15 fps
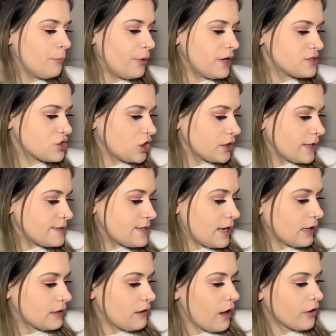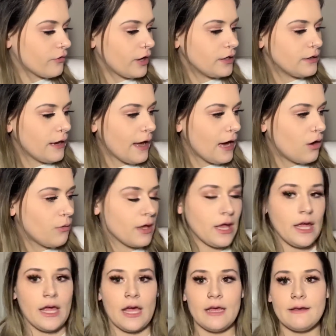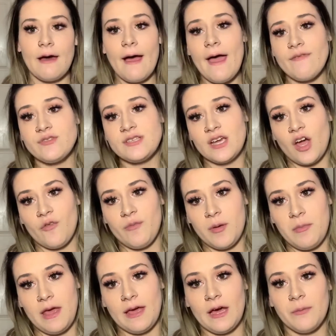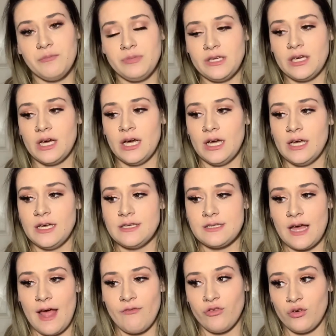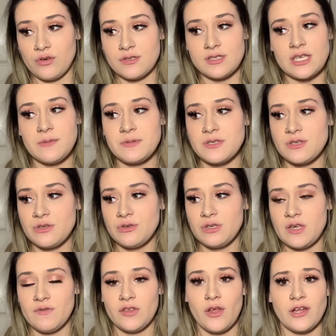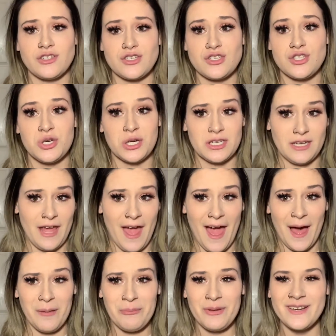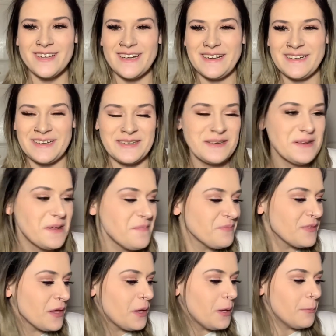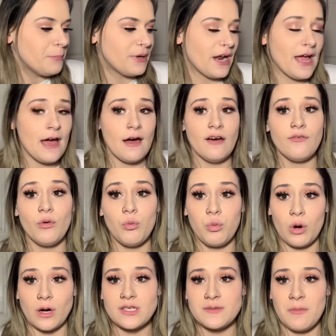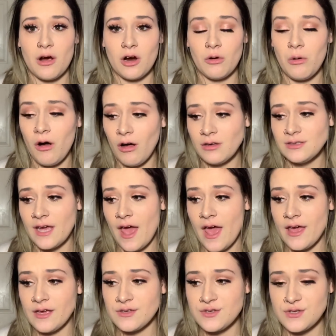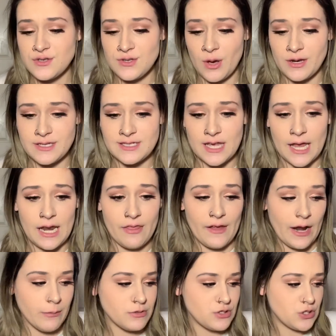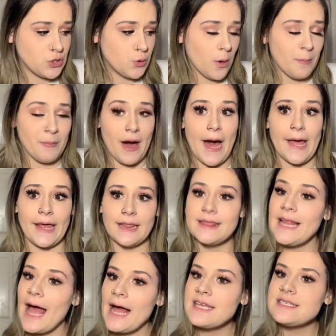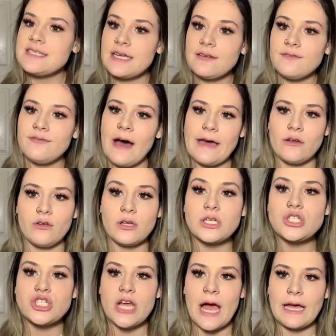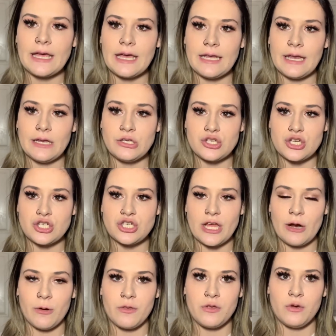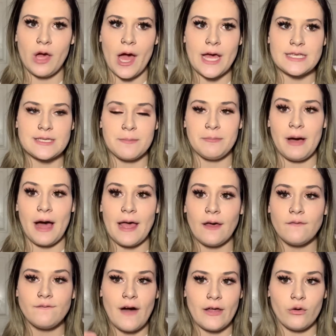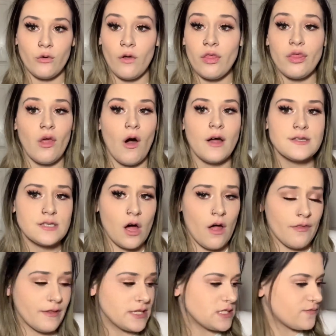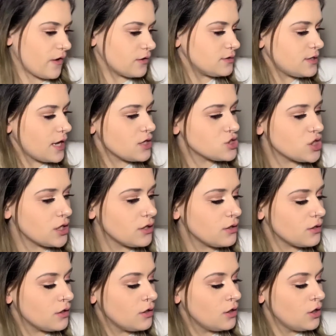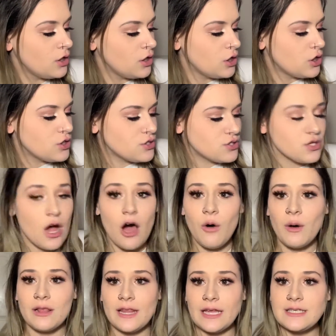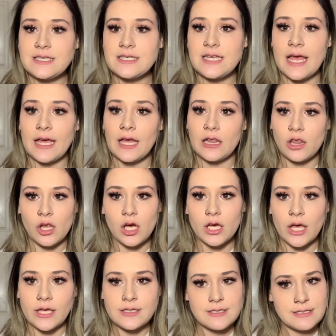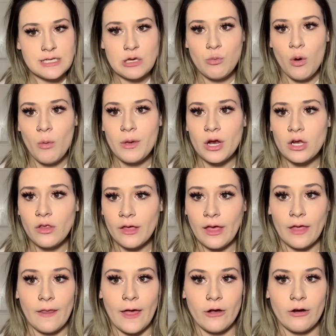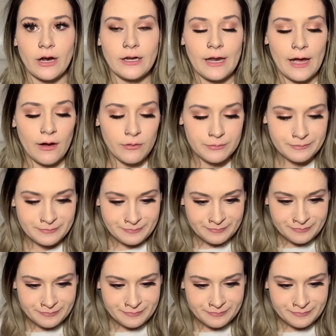But it's currently 10 o'clock right now, and I have to take off my makeup because I have to go to sleep soon, even though I just took a nap. But I have work tomorrow all day, so I decided that I would do my last and final check-in and just share with you guys my final thoughts on this foundation. So let's take a look and see what we are looking like right now.